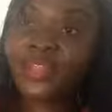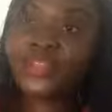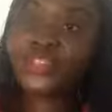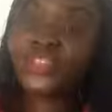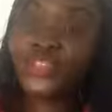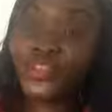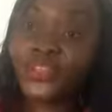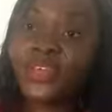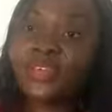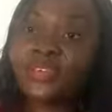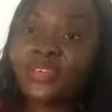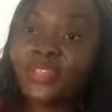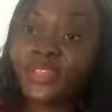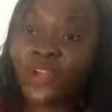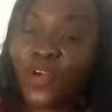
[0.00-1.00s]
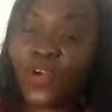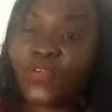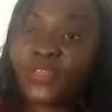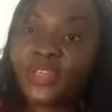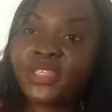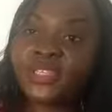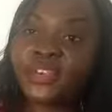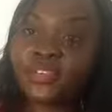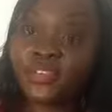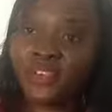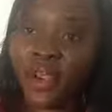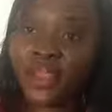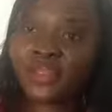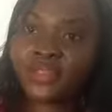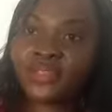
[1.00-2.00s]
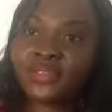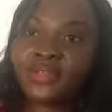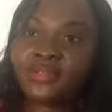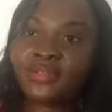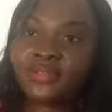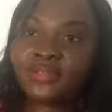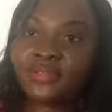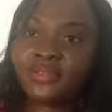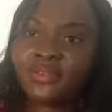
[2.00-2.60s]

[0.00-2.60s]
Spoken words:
During this COVID crisis,